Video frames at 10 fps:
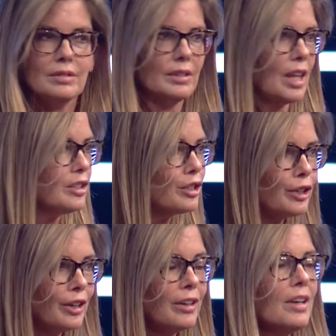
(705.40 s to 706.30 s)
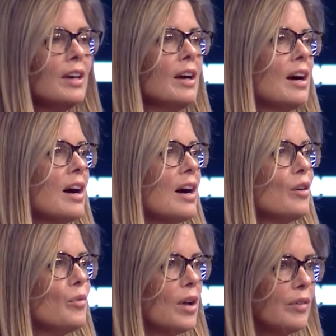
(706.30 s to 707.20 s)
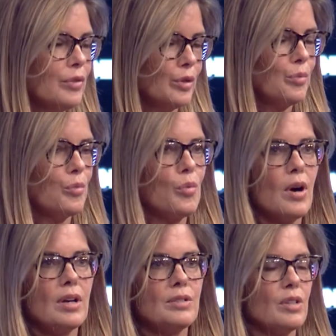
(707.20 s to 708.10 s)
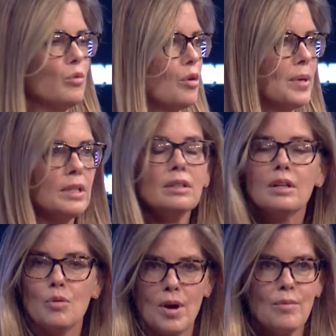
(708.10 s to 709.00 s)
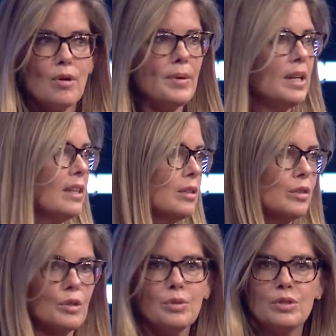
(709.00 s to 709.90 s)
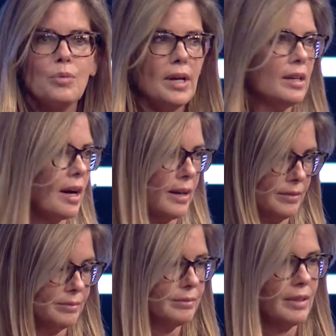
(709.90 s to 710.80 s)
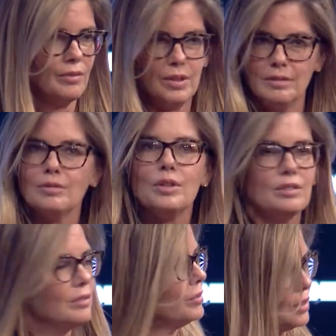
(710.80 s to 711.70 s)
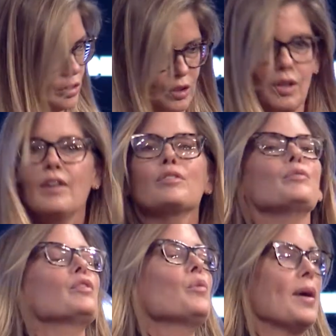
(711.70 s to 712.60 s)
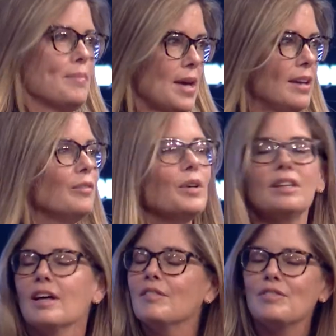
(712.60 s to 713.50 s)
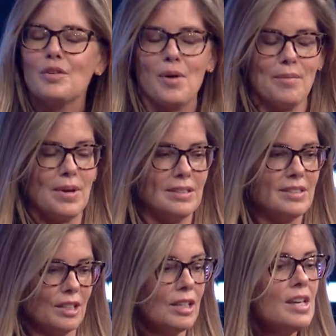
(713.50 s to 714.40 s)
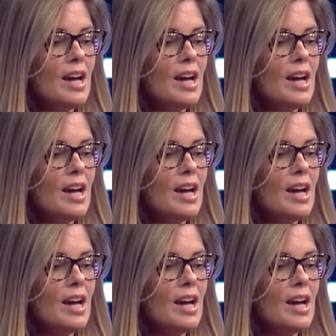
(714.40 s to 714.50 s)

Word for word: Londoner, uh, one of whom was a woman, a white woman, and then there was a white guy. And we, we we still have room for white men, and we love the white men still.